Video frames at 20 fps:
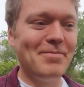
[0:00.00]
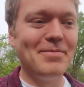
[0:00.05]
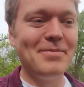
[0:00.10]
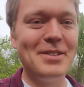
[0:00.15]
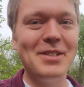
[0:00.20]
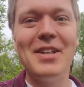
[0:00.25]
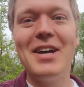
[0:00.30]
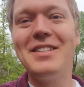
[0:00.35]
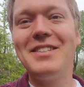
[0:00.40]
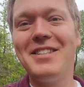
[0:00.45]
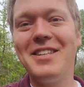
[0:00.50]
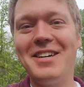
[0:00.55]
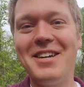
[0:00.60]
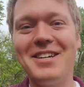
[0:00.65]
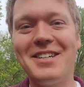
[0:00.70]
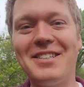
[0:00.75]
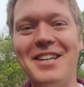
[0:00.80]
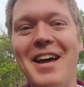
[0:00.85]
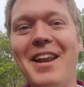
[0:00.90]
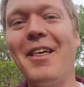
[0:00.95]
So that's the
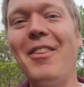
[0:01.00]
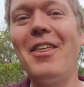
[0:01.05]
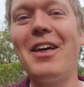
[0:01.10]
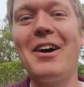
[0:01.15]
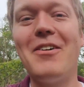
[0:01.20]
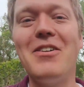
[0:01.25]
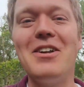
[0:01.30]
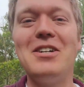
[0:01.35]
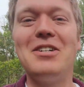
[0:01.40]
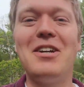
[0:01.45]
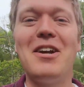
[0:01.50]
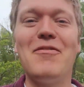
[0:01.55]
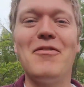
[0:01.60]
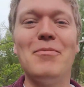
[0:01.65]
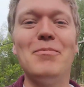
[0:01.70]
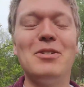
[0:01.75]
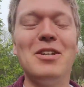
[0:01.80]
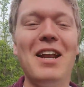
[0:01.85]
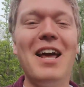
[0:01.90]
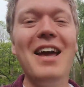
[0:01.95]
exciting thing I wanted to share
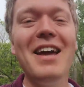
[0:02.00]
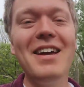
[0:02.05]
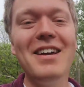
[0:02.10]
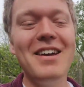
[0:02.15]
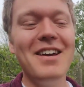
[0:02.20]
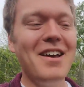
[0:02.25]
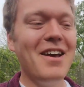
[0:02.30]
from today,